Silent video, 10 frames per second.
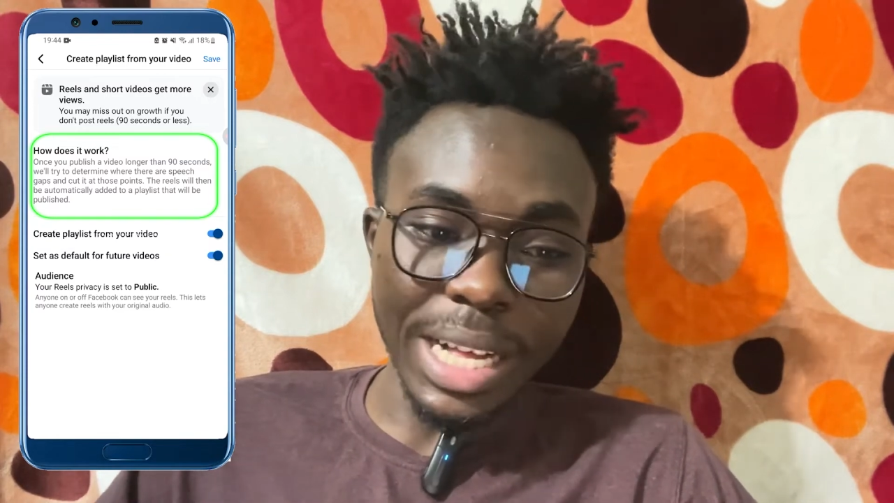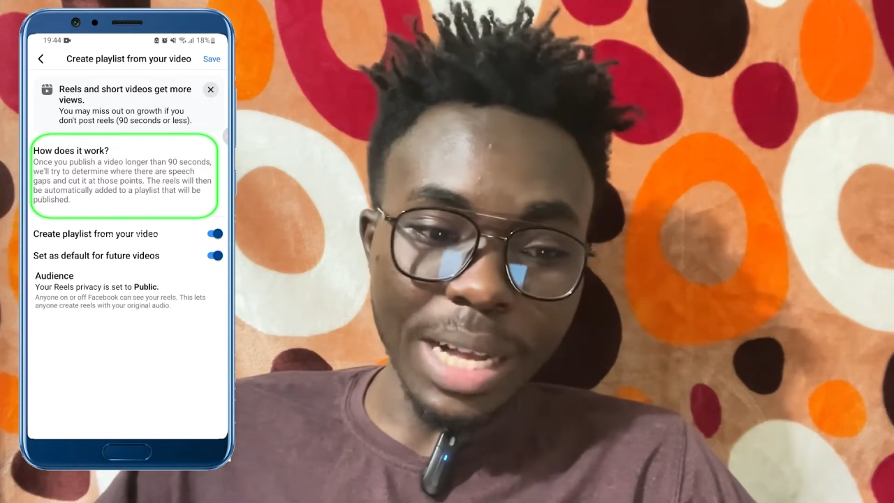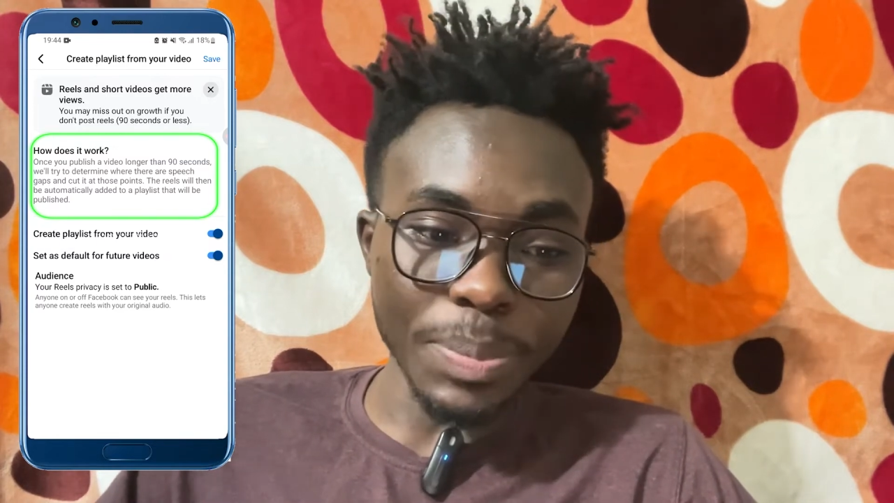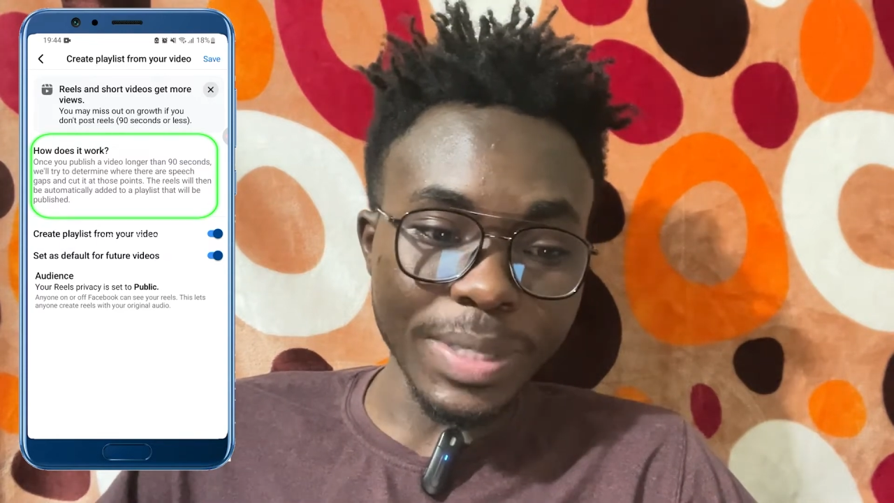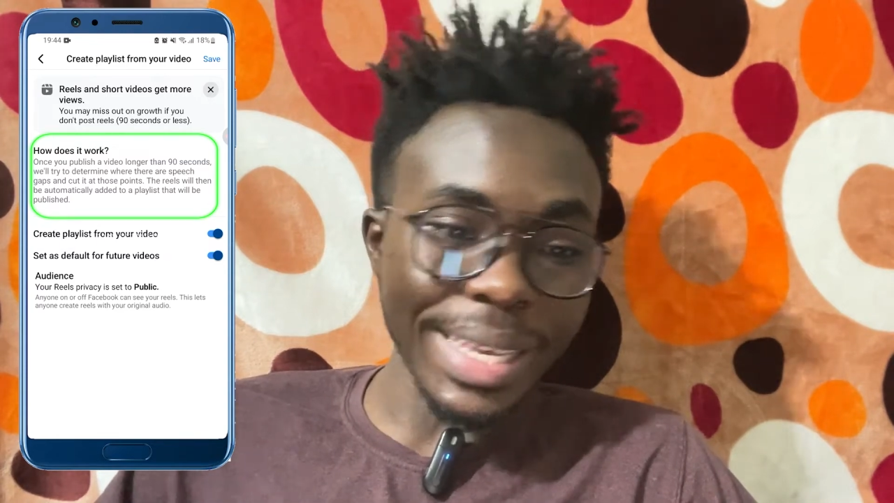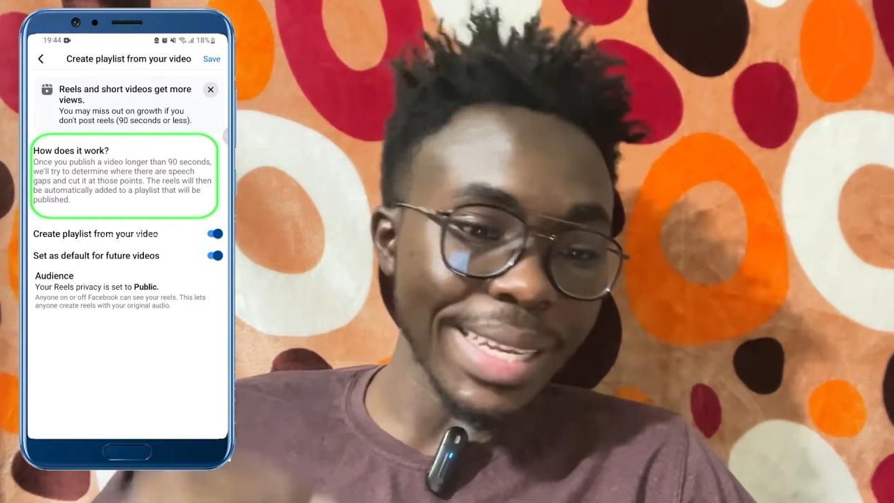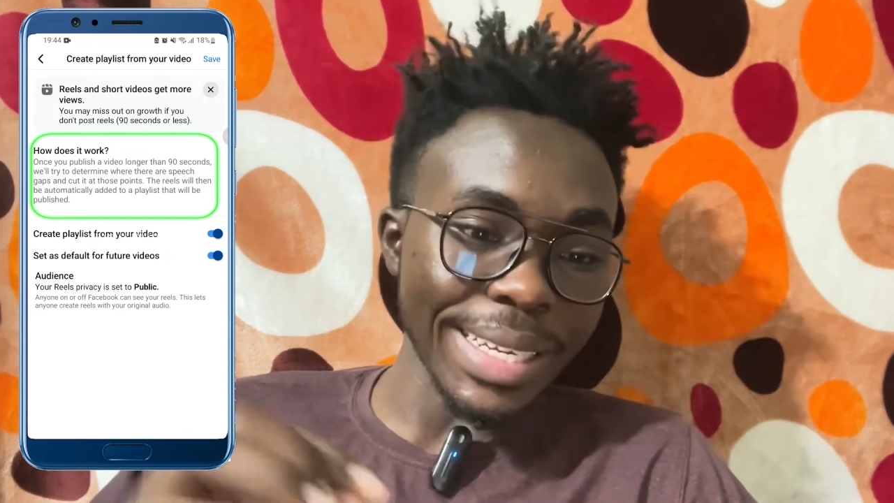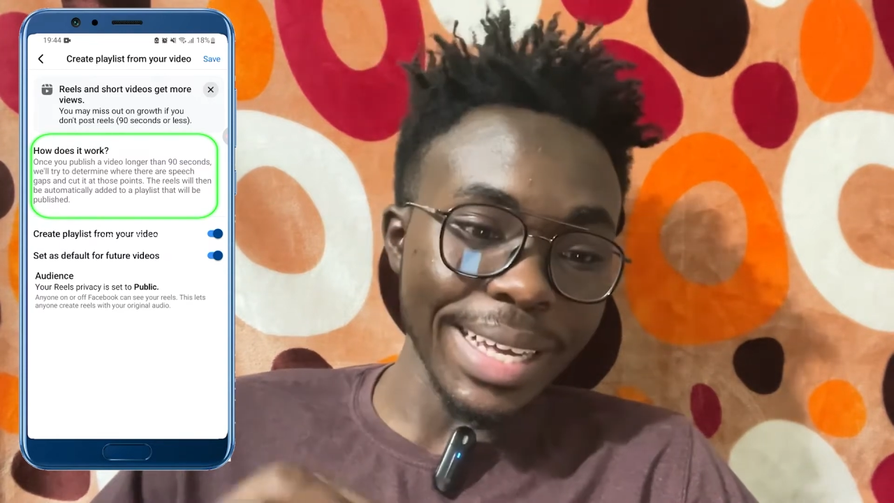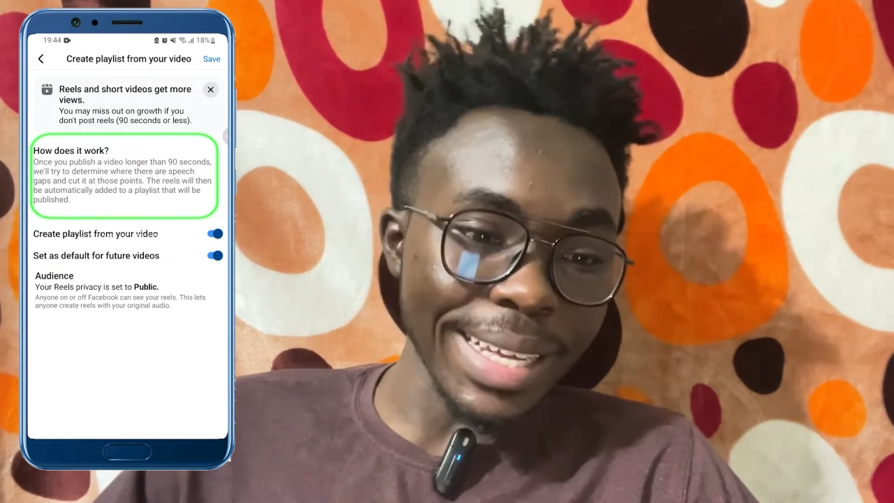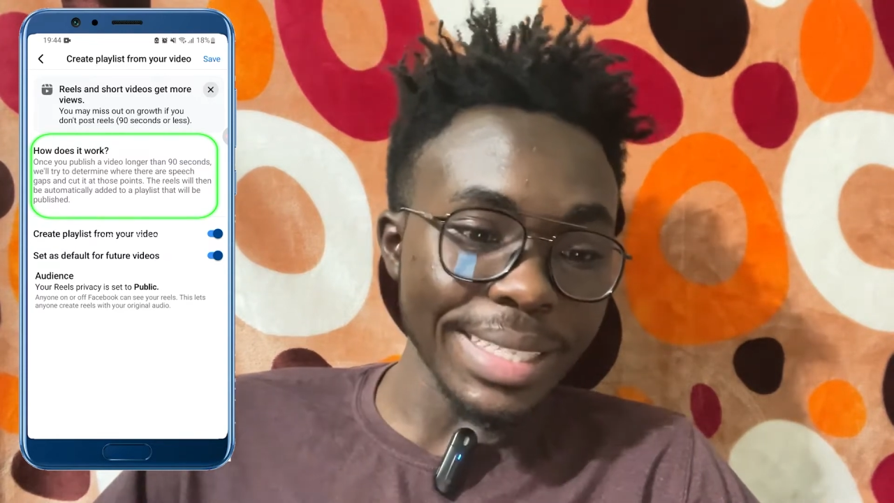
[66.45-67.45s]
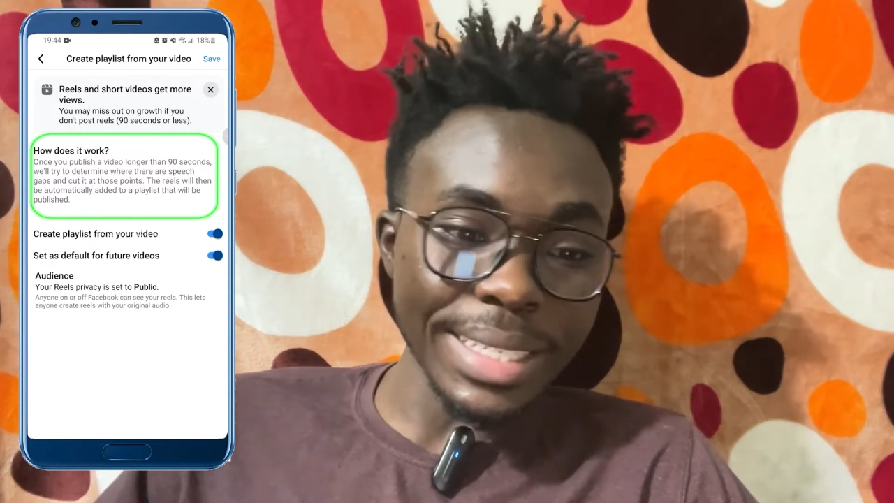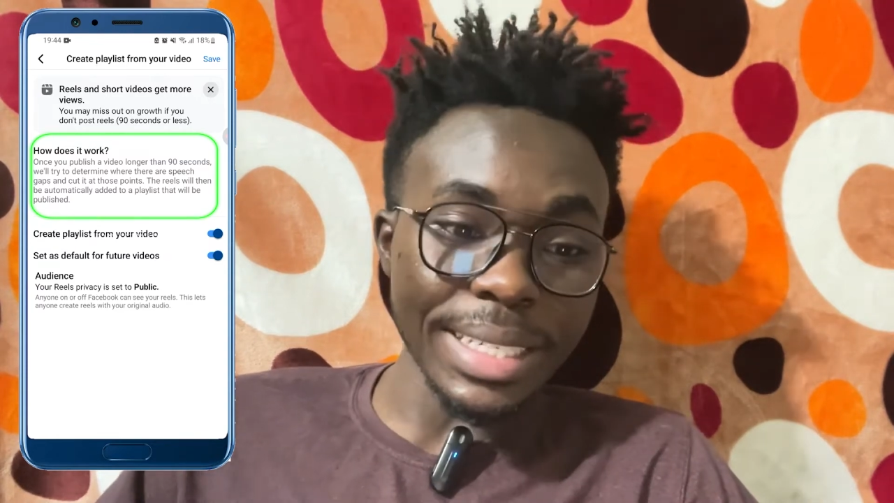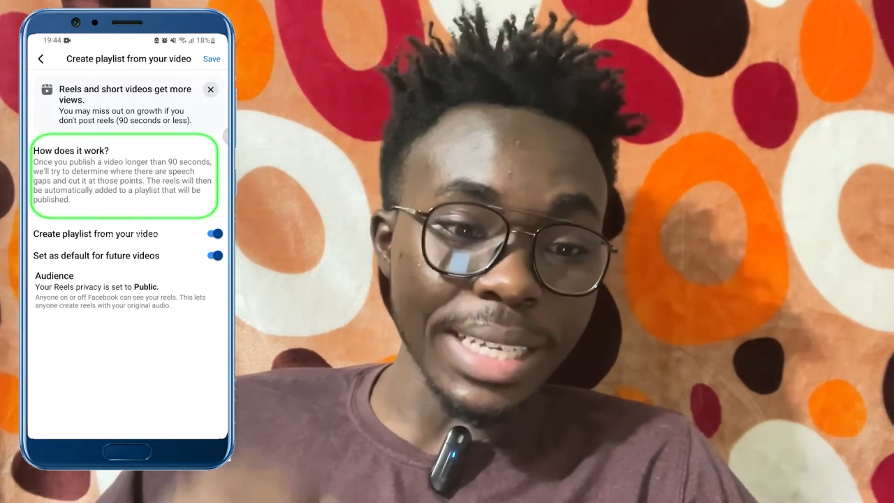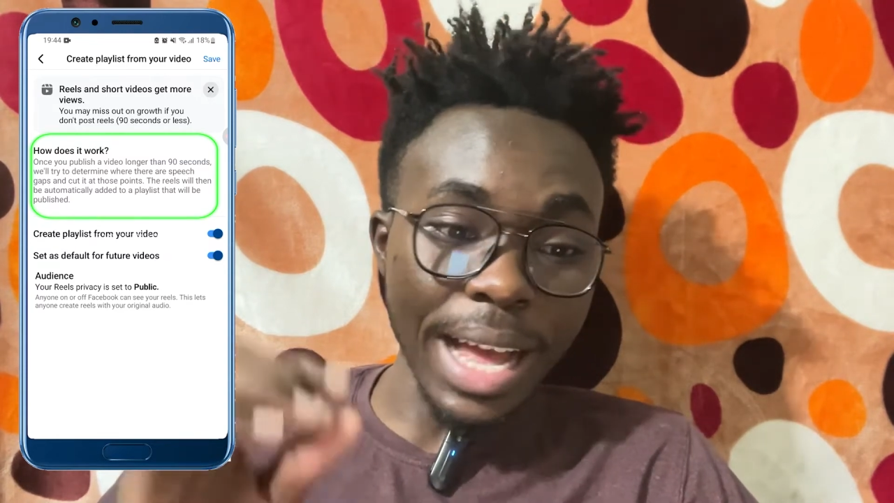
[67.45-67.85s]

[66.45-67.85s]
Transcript: gaps and cut it